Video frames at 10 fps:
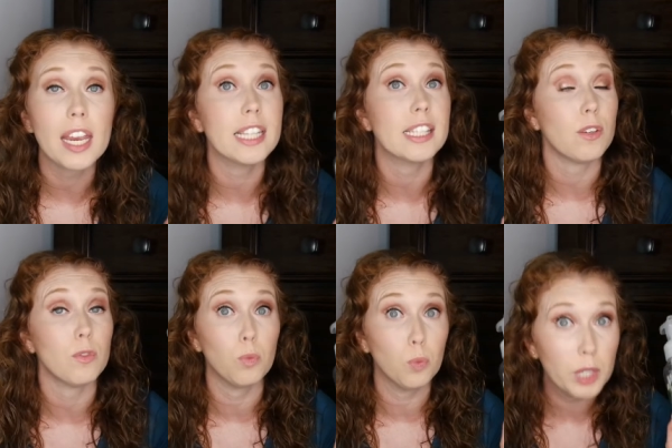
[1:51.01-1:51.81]
It's
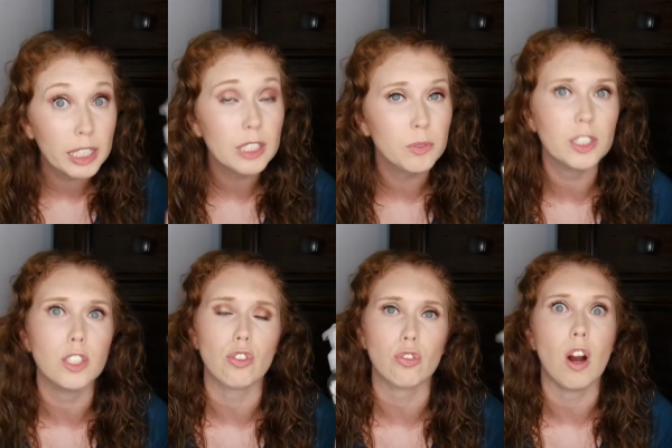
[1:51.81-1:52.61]
really, really
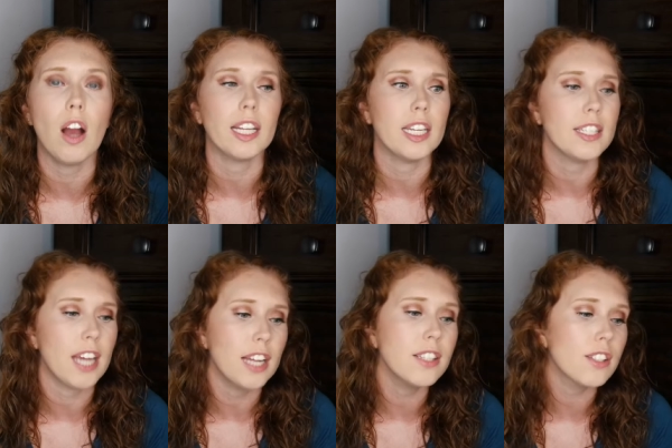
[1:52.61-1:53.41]
strong and
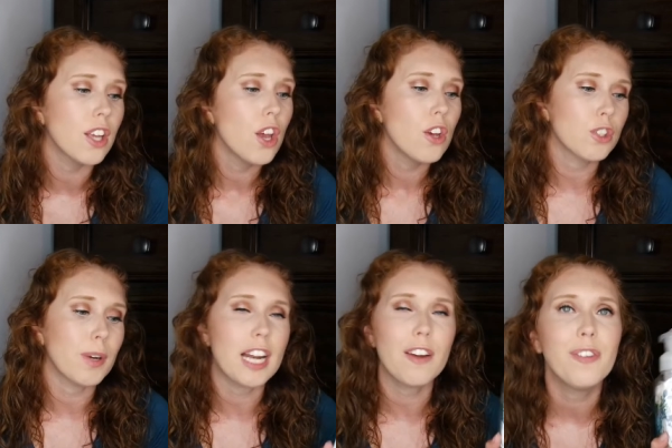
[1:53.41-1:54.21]
intense. So I
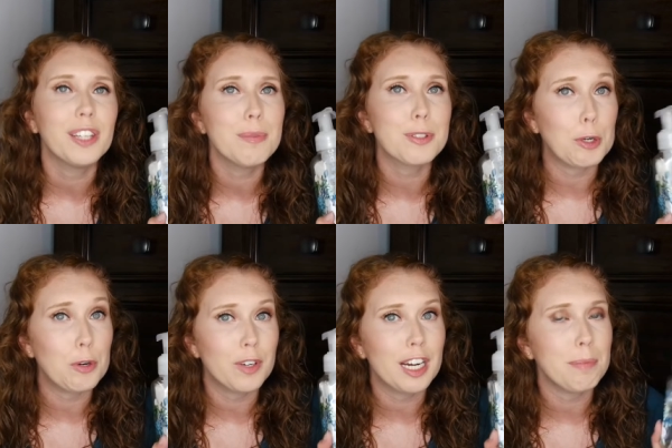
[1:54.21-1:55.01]
definitely was
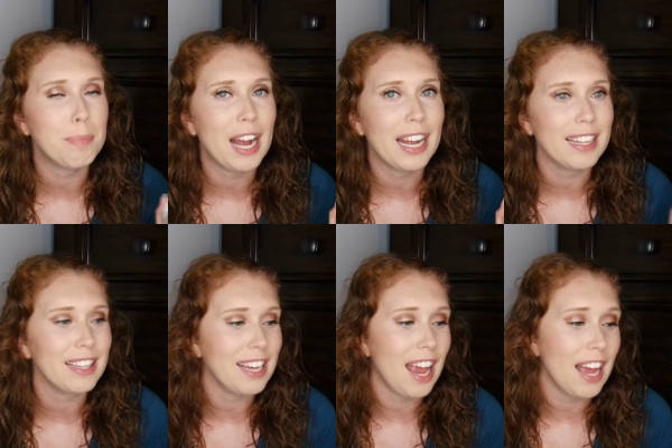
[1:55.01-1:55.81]
over it by
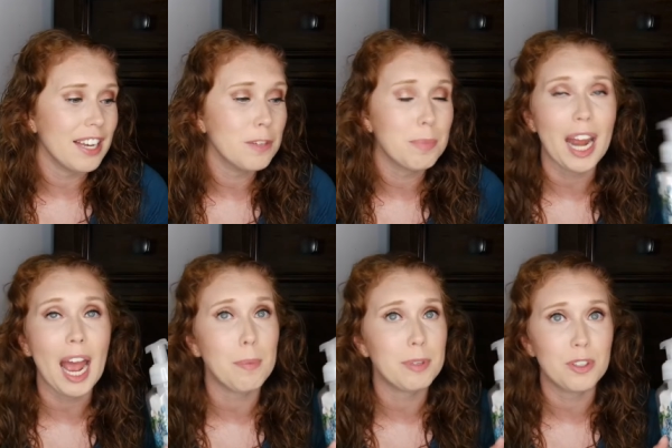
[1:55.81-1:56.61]
the end, but
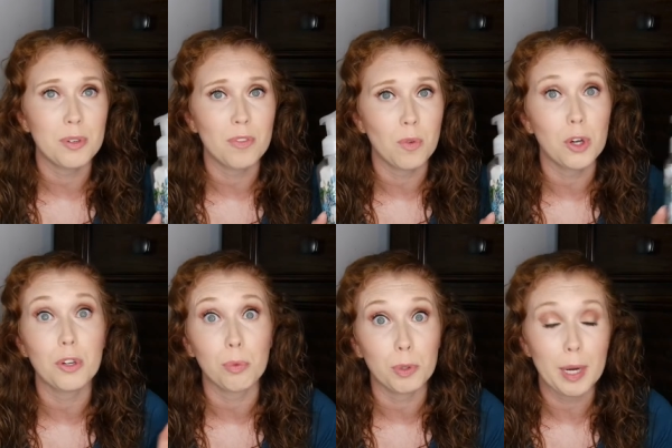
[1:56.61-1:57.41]
happy to have worked
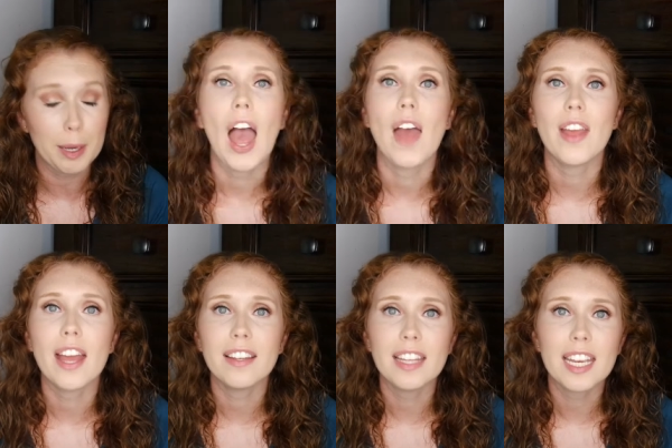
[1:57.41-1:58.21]
through it. And
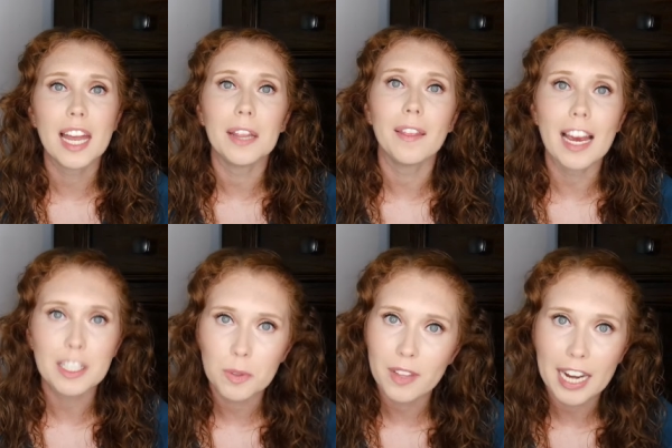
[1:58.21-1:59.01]
then the last
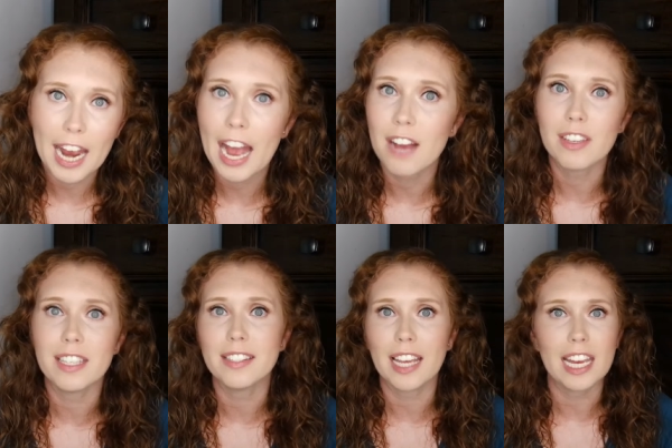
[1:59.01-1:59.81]
one that I have
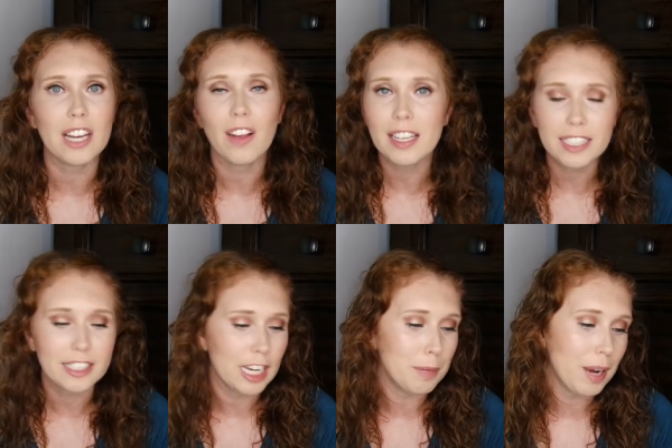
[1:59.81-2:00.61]
is a classic
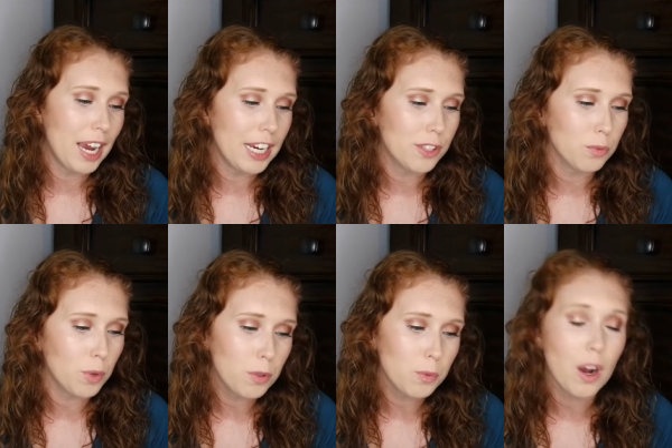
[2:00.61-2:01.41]
standby. It's
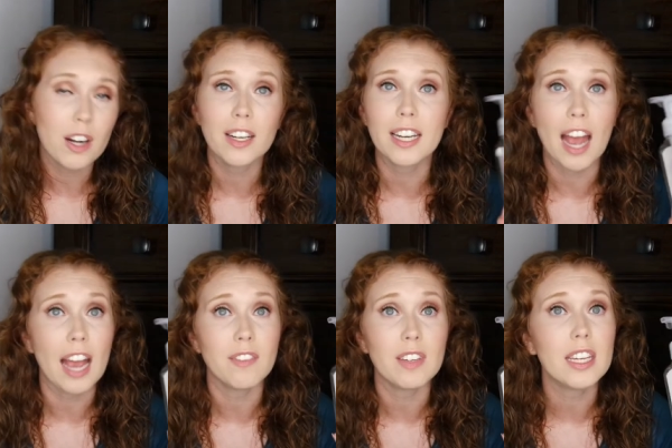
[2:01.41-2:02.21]
Rosewater and
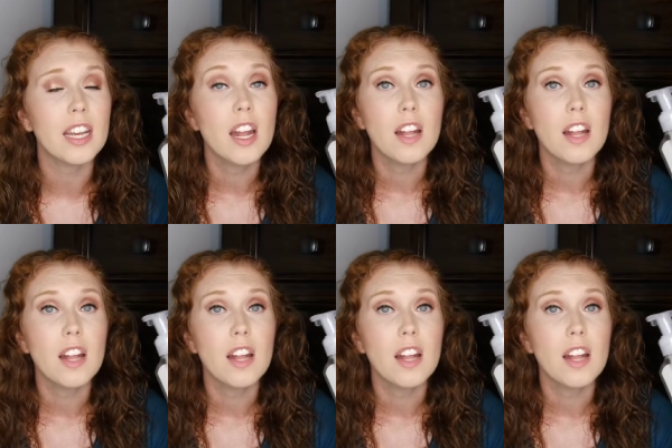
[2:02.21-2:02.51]
Ivy.